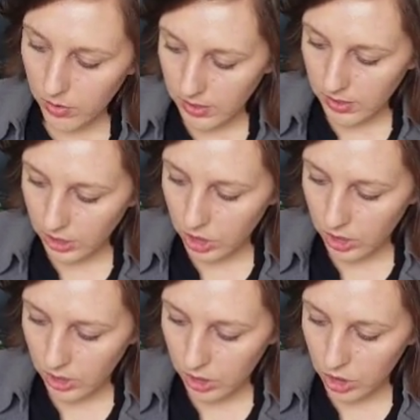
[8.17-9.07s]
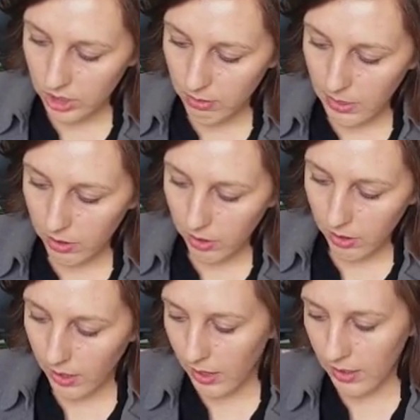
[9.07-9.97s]
section sheet
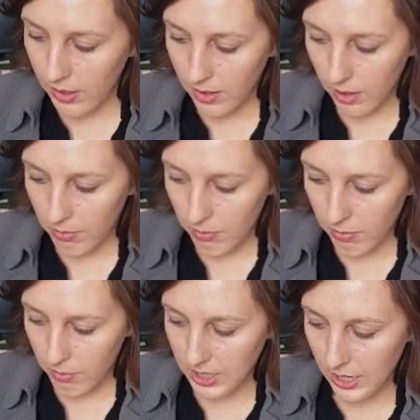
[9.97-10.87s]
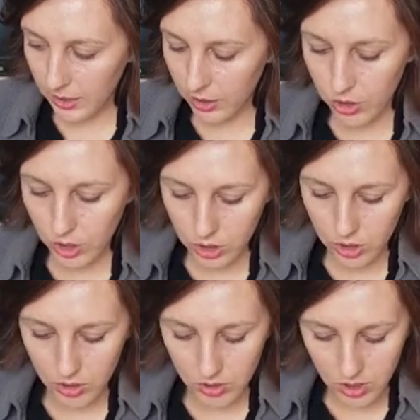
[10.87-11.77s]
metal and non-metallic
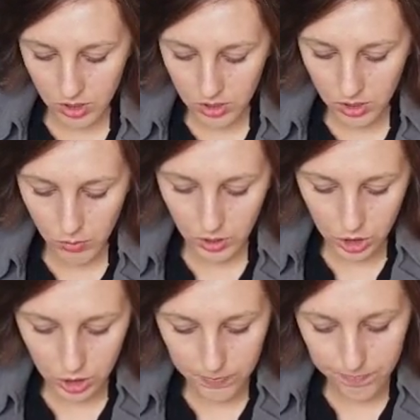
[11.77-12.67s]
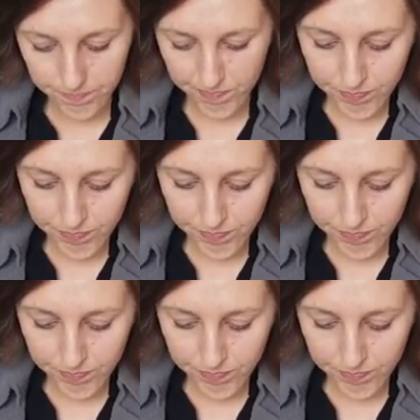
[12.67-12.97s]
structures, continuation.